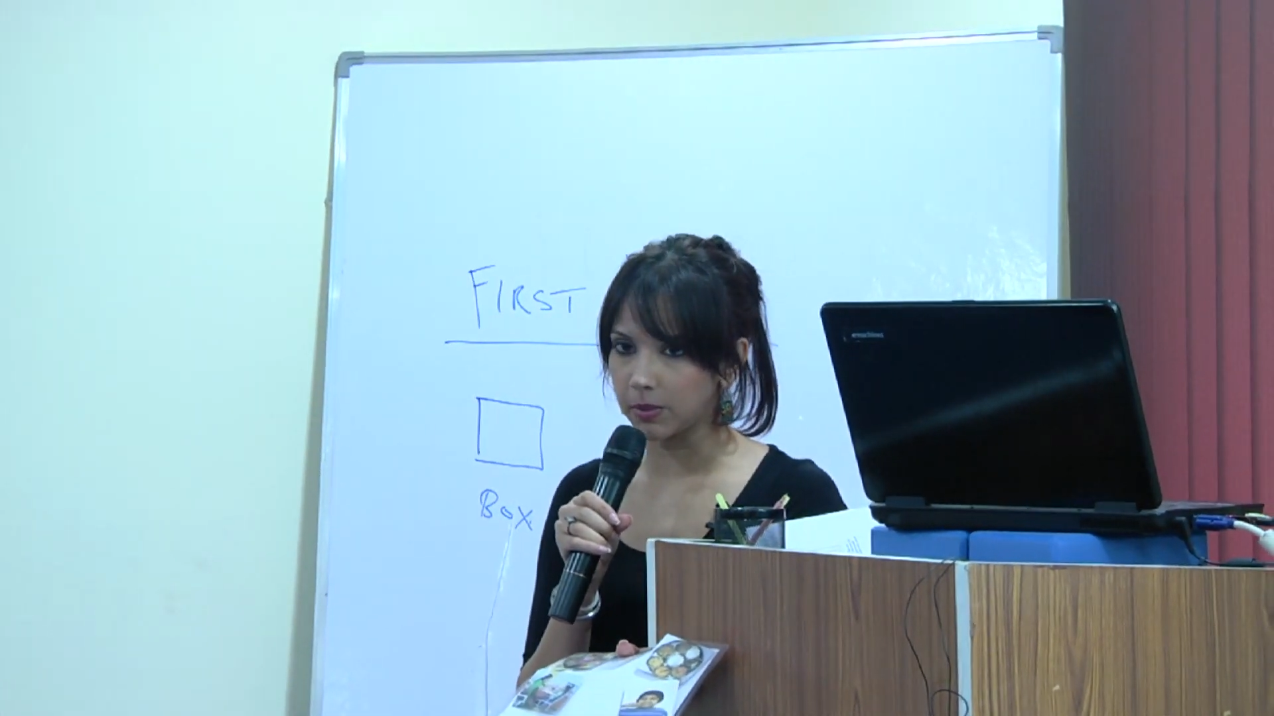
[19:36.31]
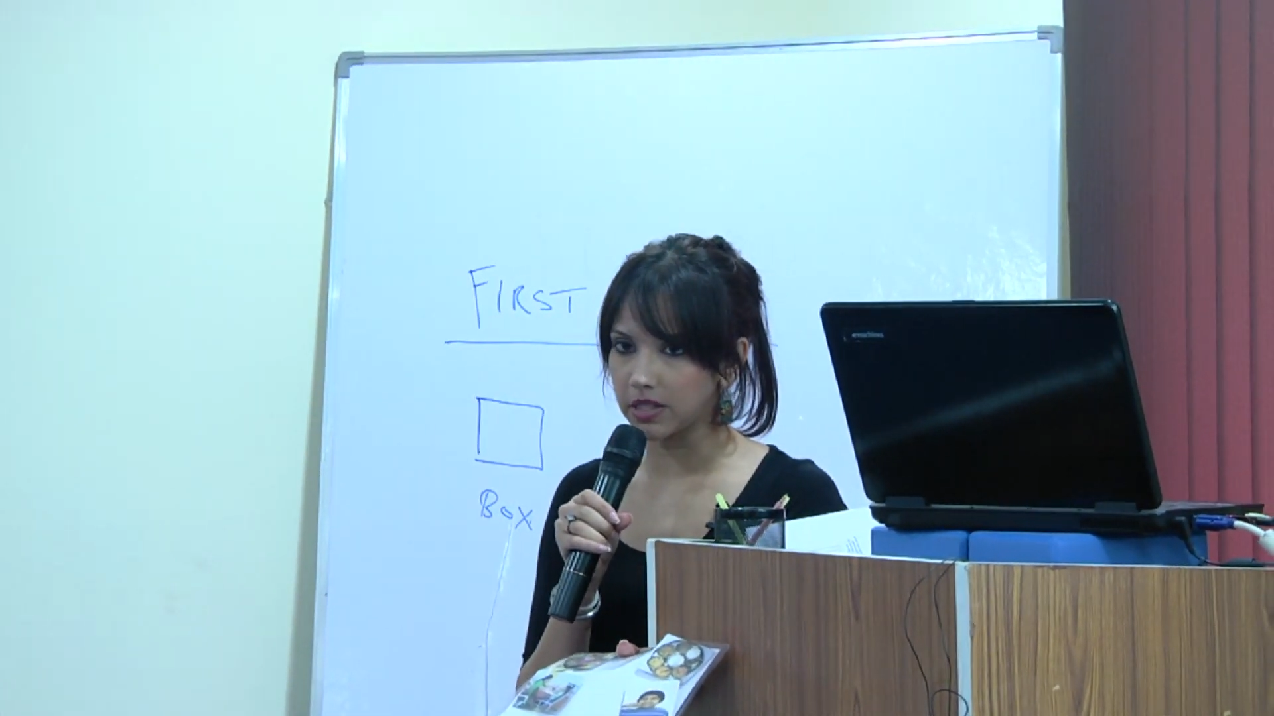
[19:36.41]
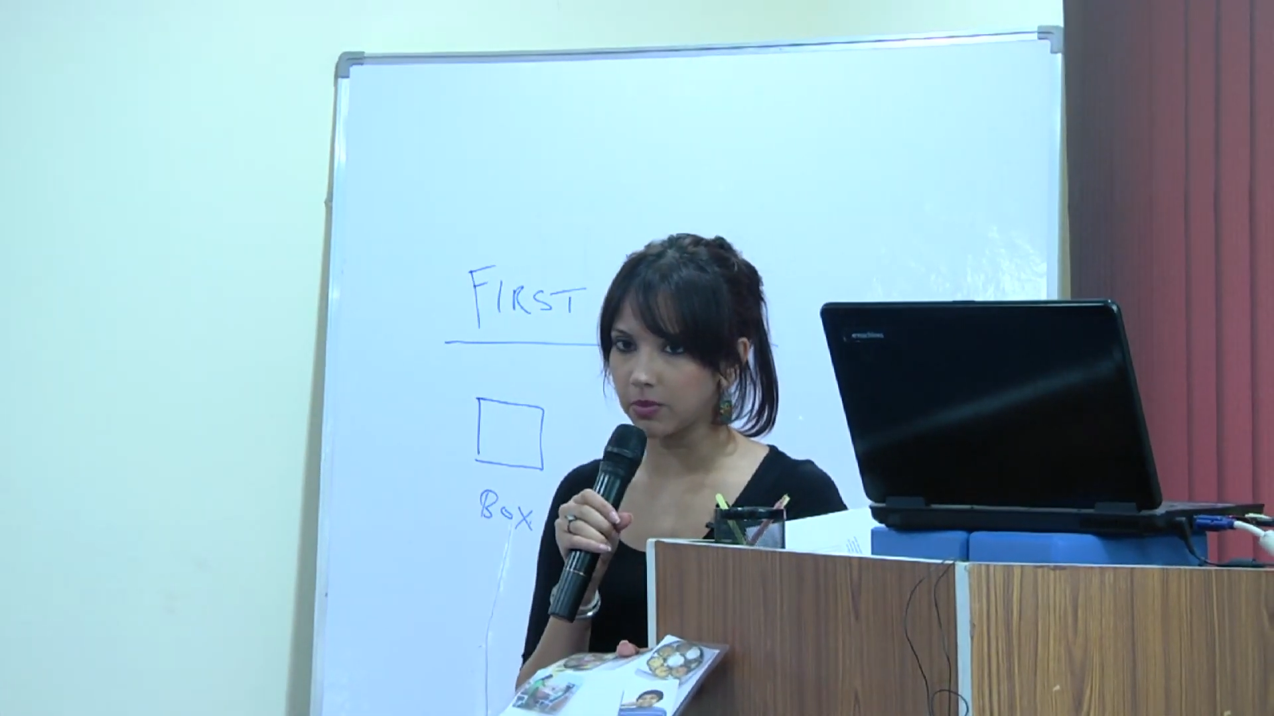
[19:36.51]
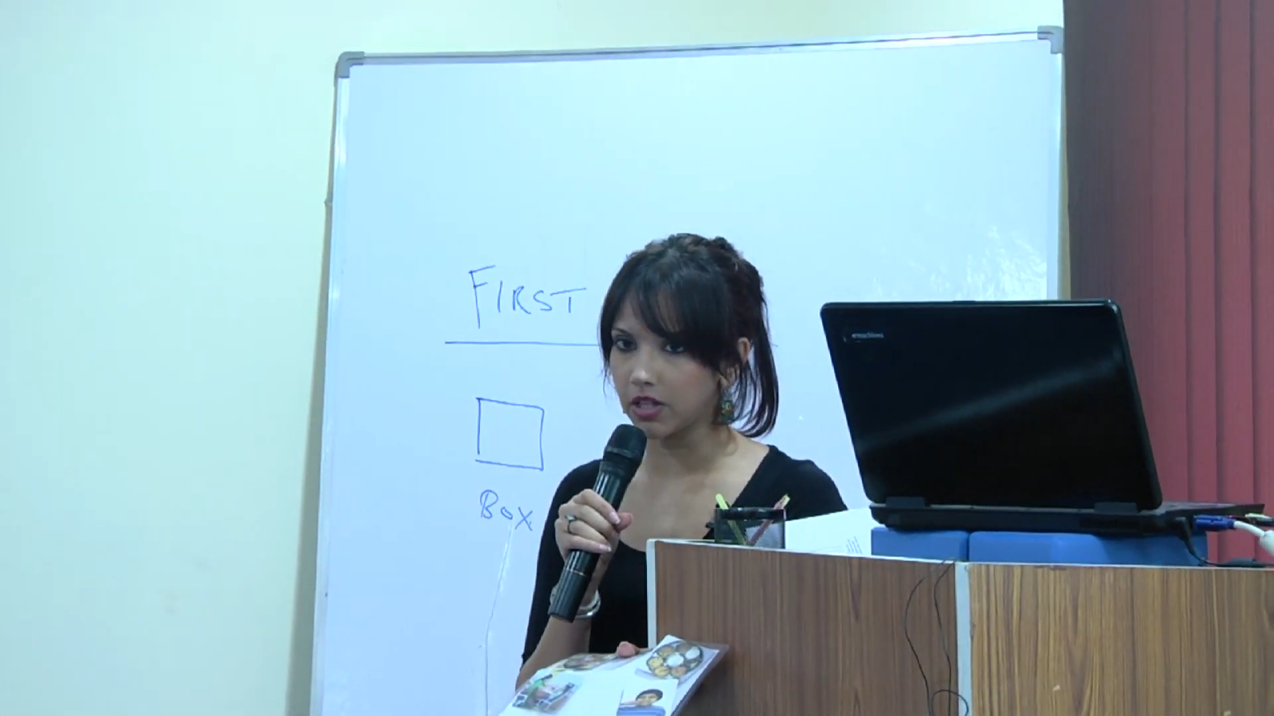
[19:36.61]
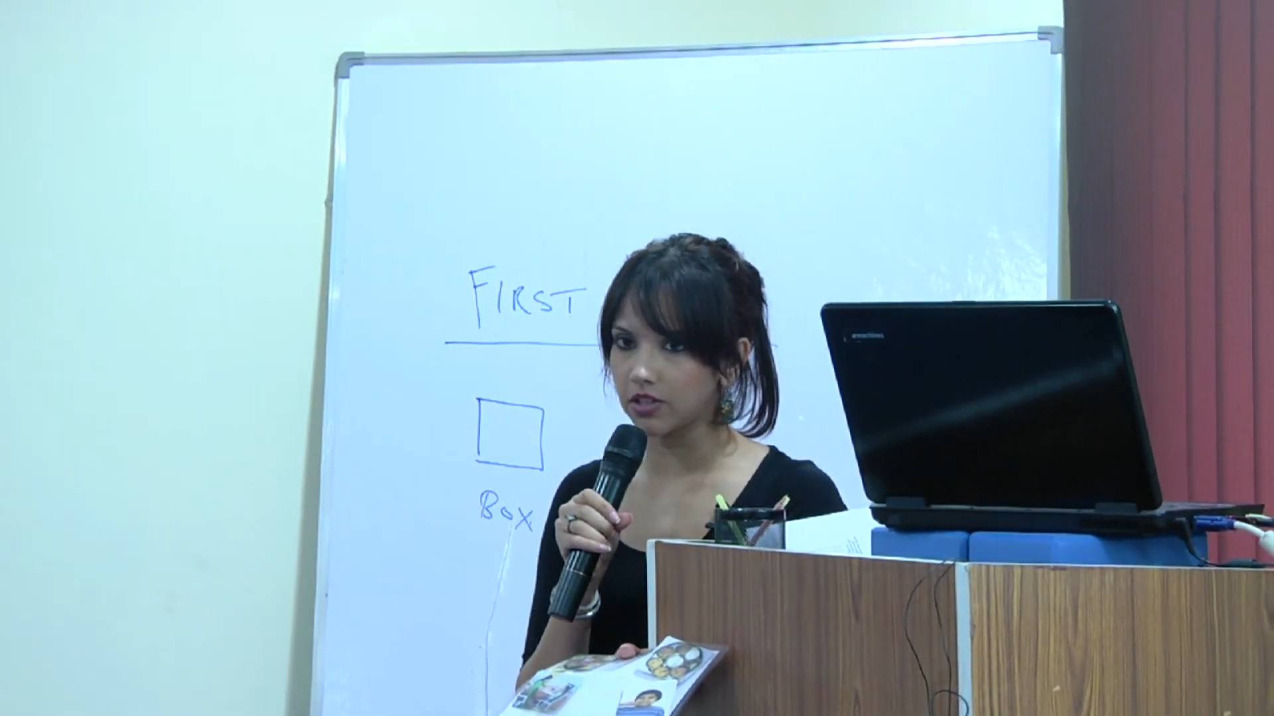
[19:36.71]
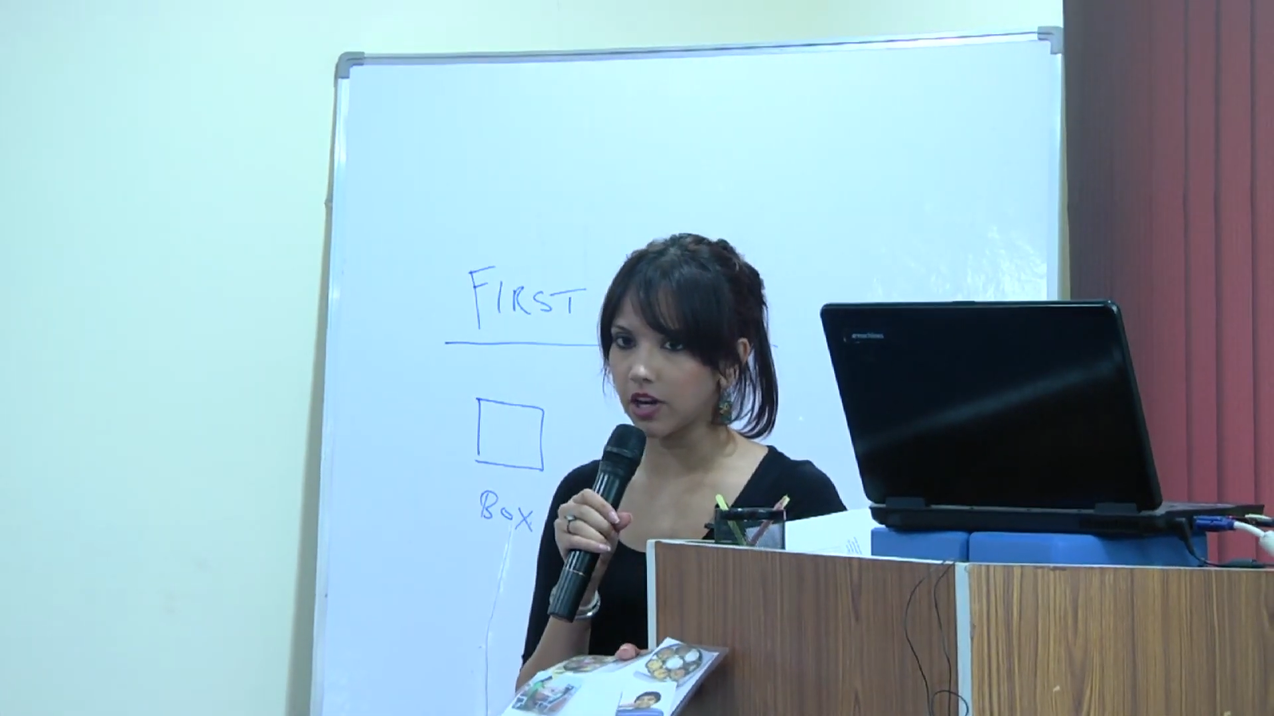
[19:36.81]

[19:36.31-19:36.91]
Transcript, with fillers: maybe speech